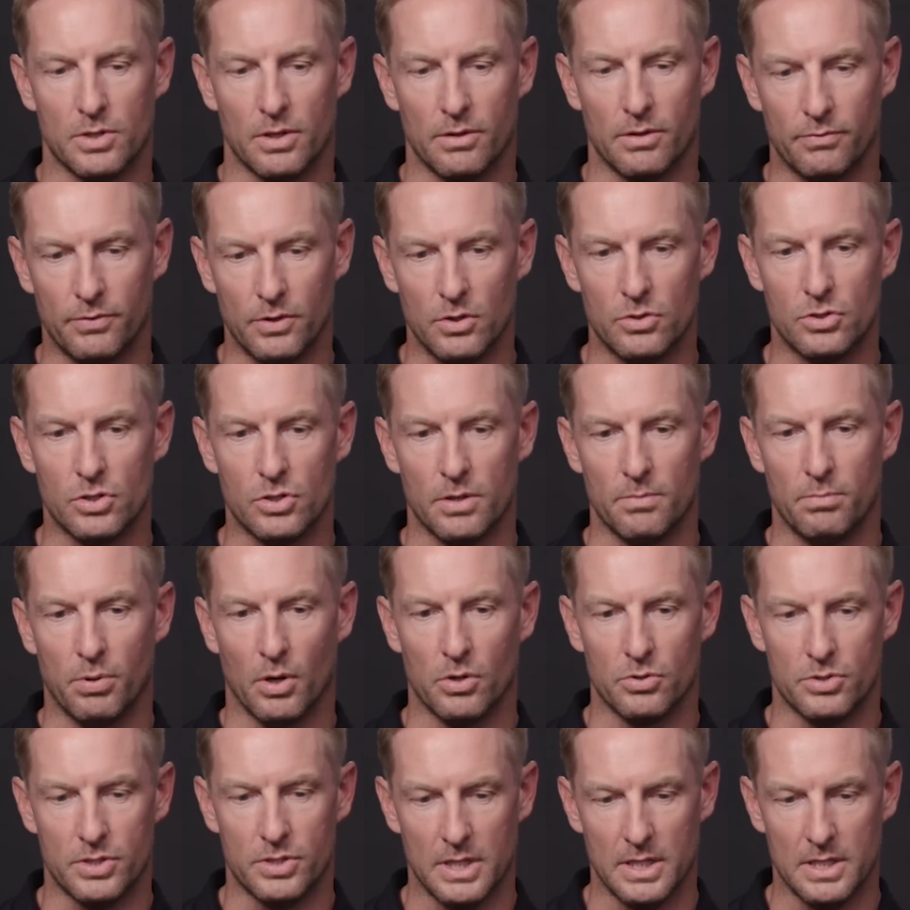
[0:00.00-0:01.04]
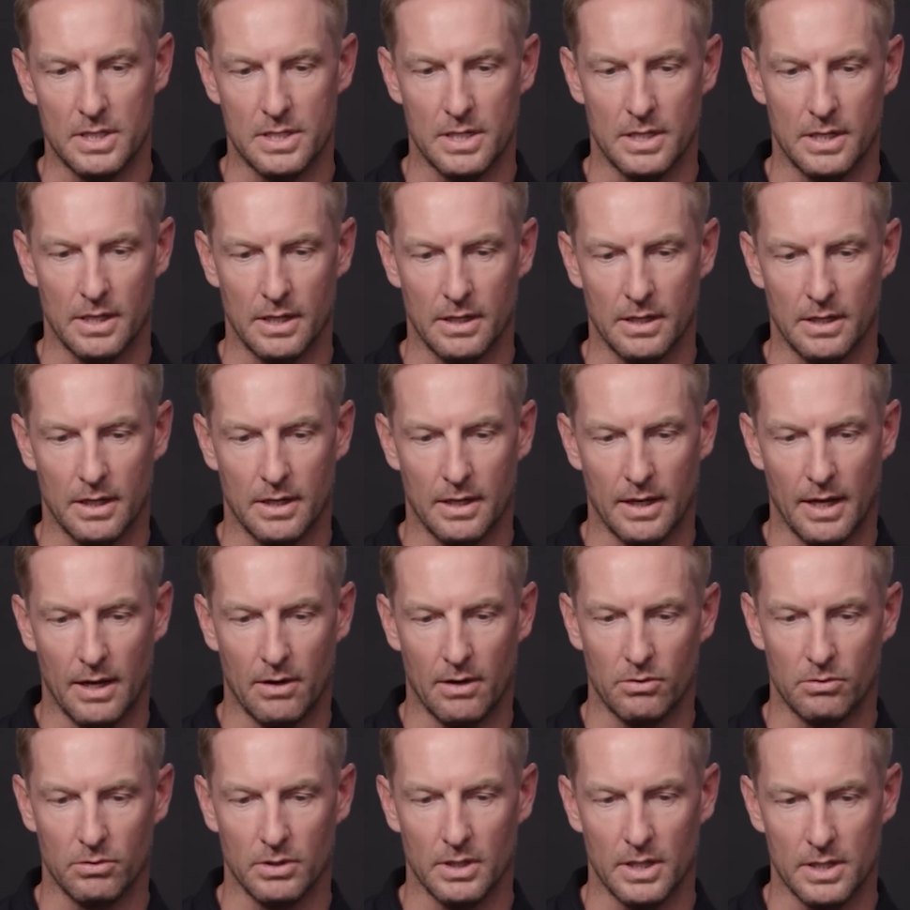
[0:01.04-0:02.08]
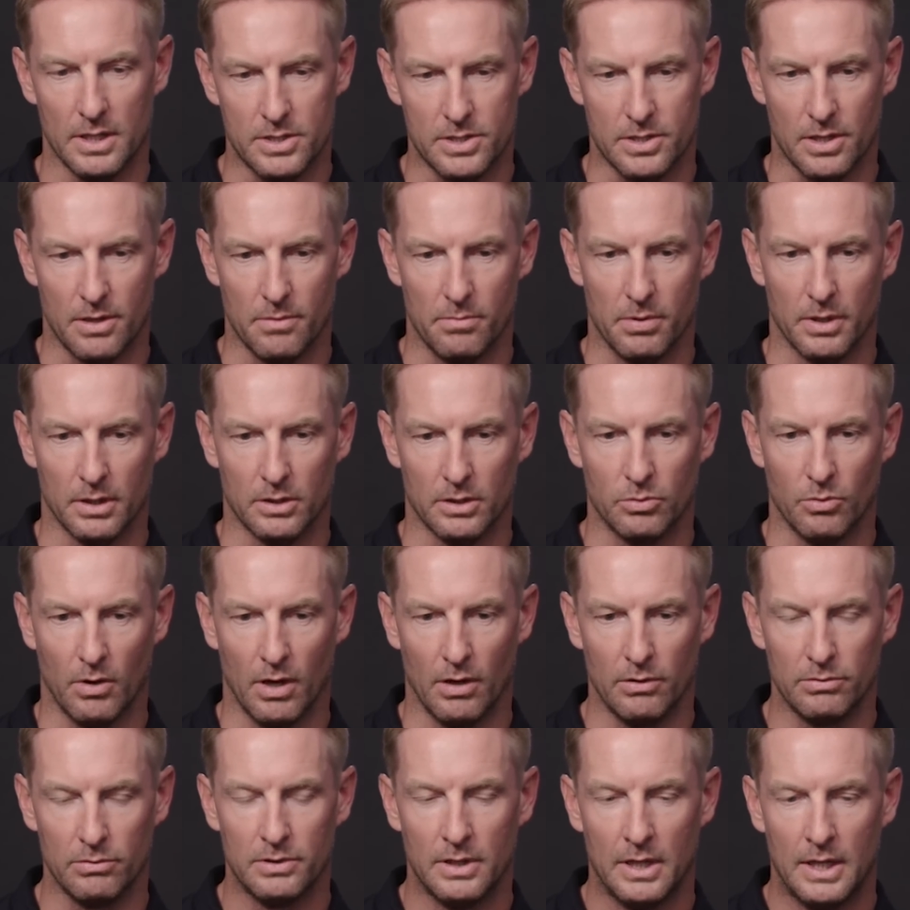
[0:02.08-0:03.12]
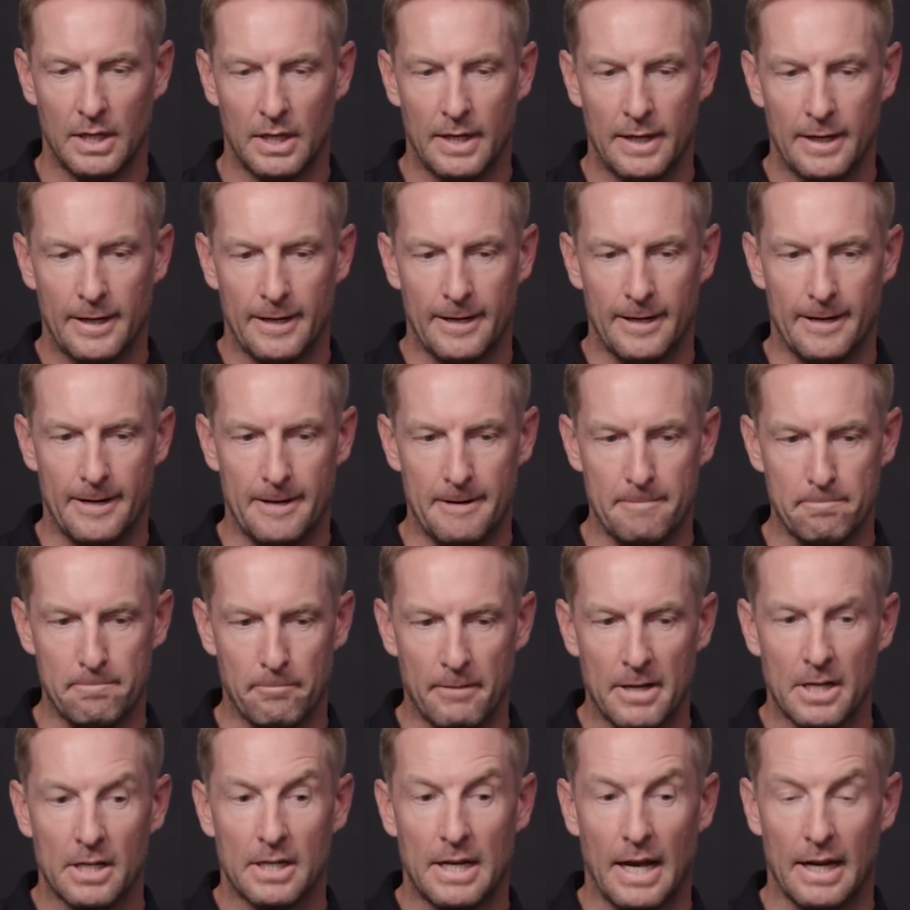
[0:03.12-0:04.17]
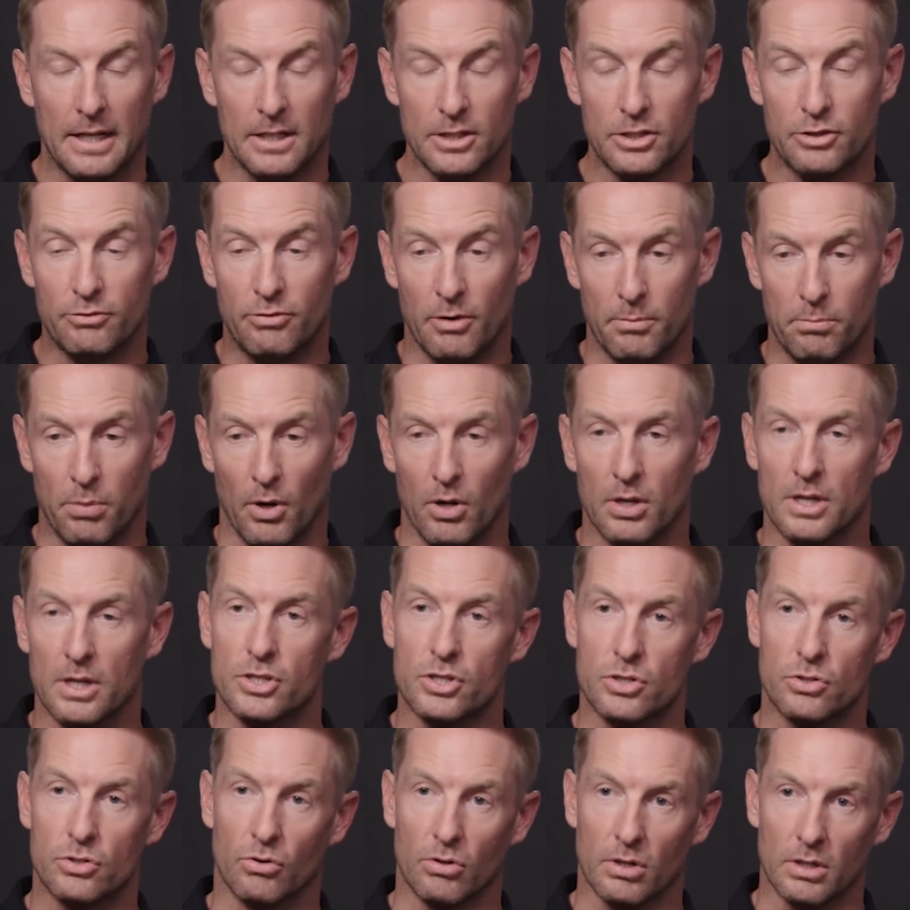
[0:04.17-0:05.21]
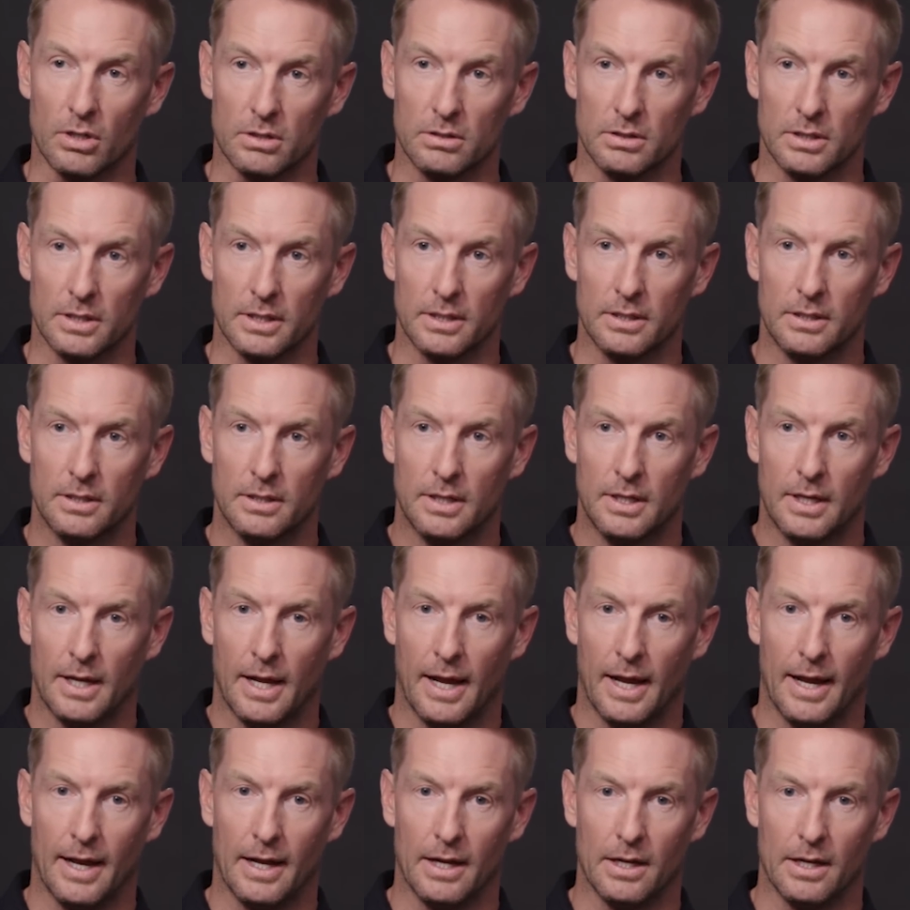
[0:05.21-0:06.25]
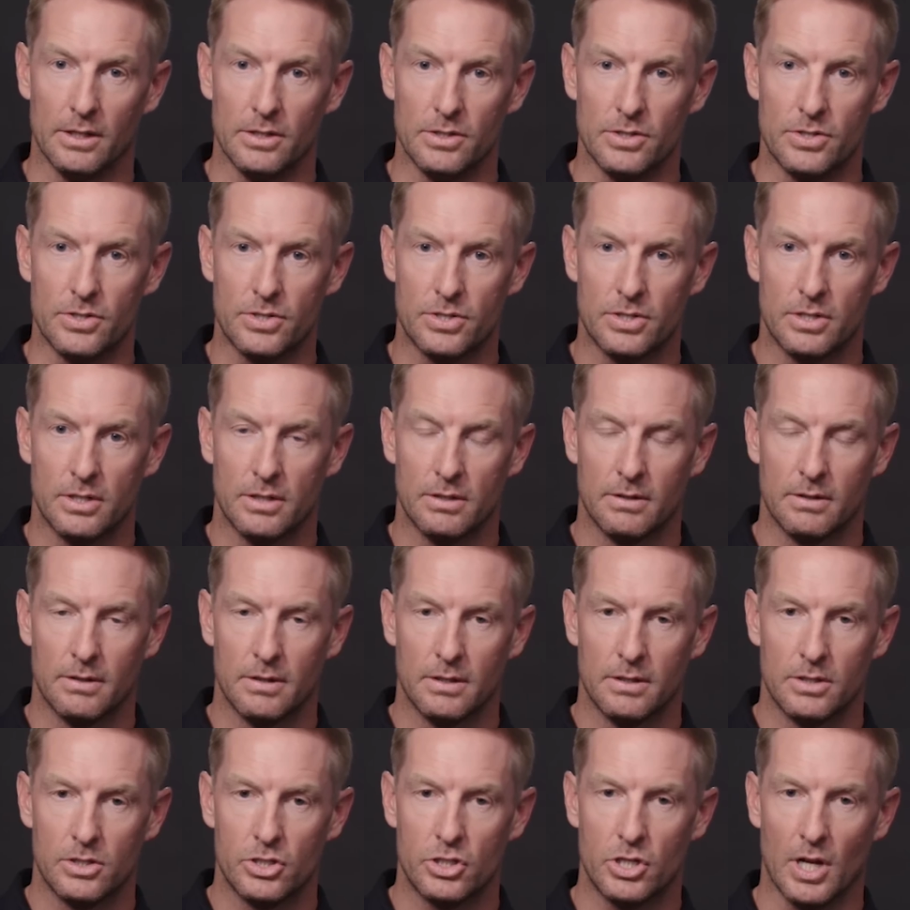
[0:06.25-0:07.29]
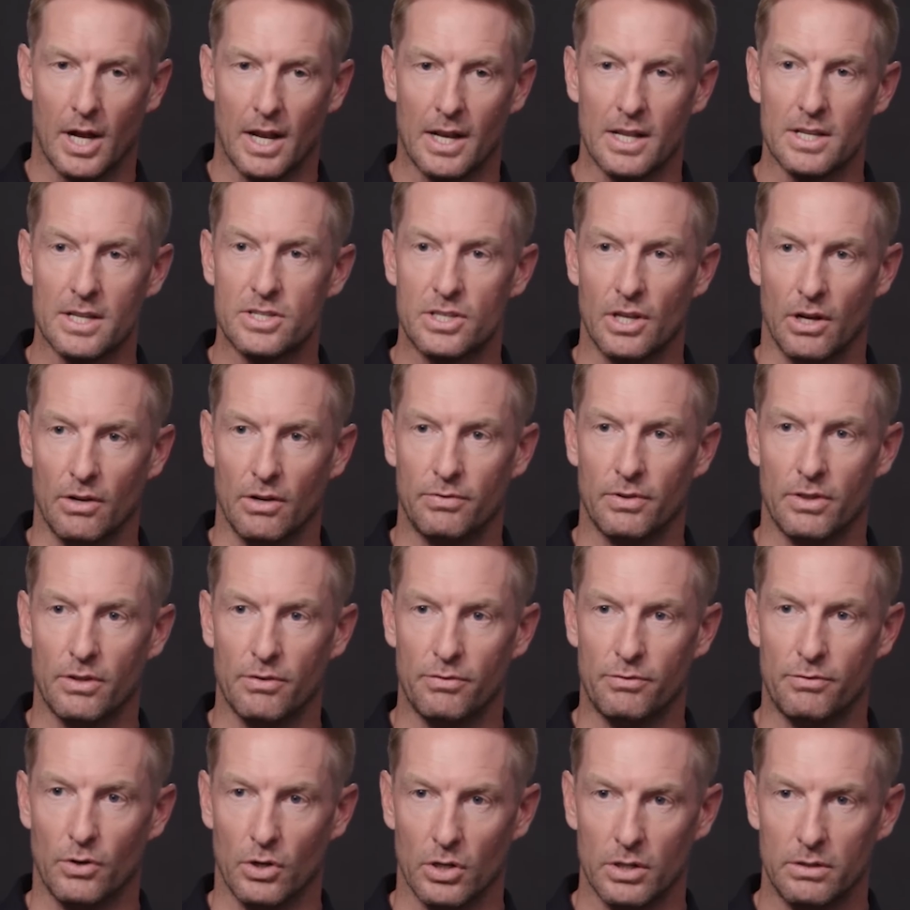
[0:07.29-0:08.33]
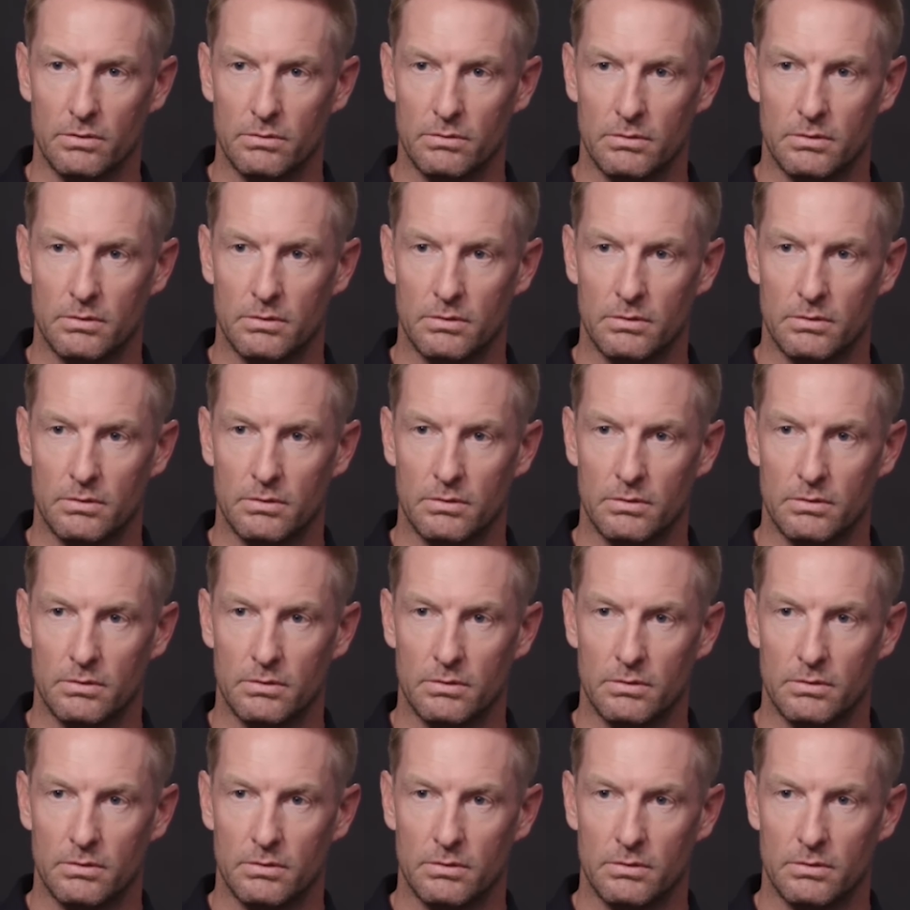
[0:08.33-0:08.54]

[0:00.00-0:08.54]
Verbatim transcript: of the future, the postseason, and how it relates to the Big 12. College football historically has shot itself in the foot